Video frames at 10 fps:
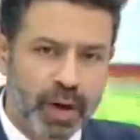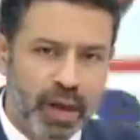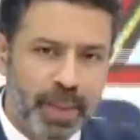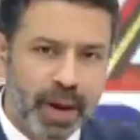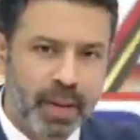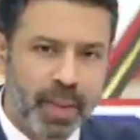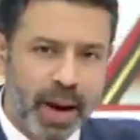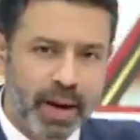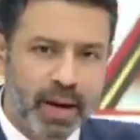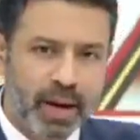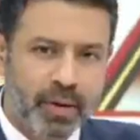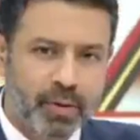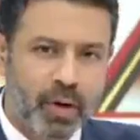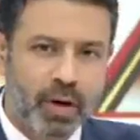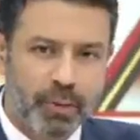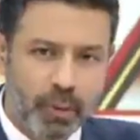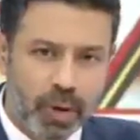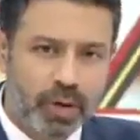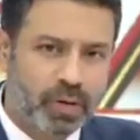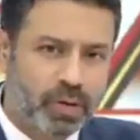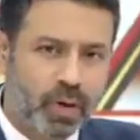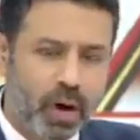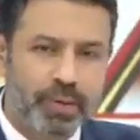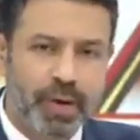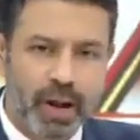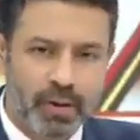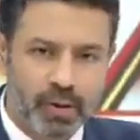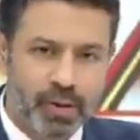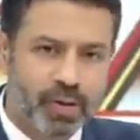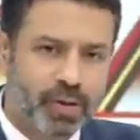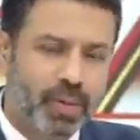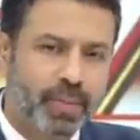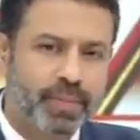keeping in mind India's confluence of cultures,